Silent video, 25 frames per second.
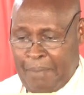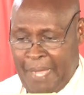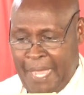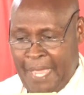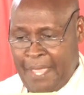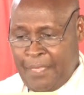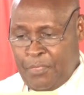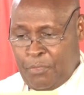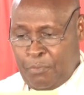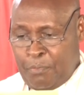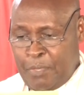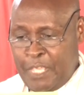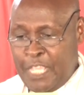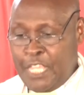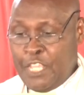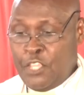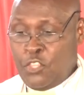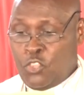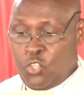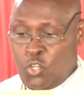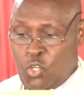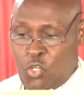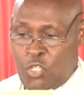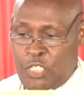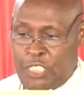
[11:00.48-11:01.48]
by being
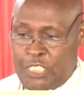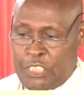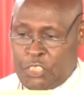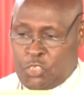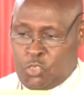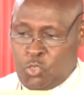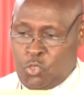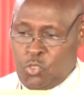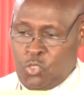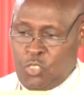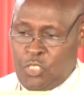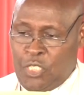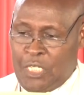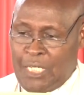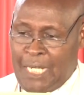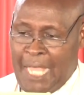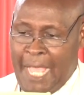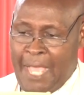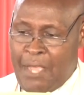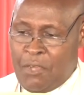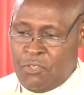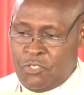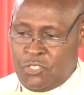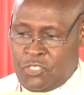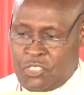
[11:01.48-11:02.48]
thrown into
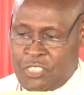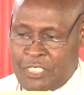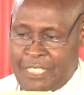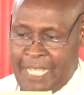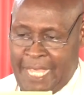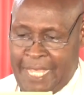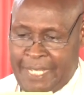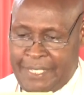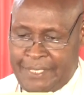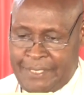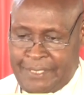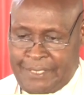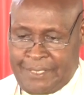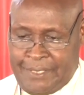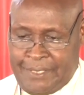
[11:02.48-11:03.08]
lion's dens.